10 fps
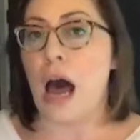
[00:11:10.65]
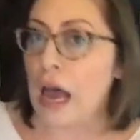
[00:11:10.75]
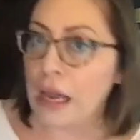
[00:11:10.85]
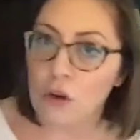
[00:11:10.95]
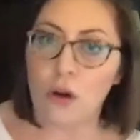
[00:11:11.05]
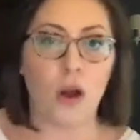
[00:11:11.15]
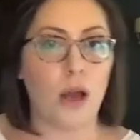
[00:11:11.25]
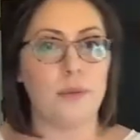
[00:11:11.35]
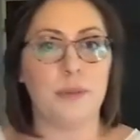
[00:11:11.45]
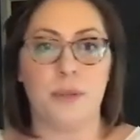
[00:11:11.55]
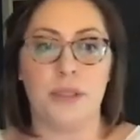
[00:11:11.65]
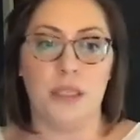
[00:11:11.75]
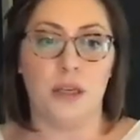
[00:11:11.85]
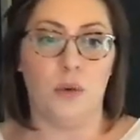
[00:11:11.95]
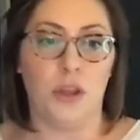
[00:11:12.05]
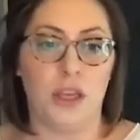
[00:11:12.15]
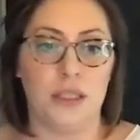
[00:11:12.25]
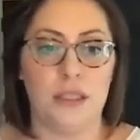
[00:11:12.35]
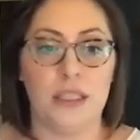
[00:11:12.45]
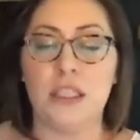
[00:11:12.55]
I don't know how I'm supposed to deal with
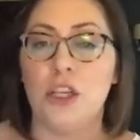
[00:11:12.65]
this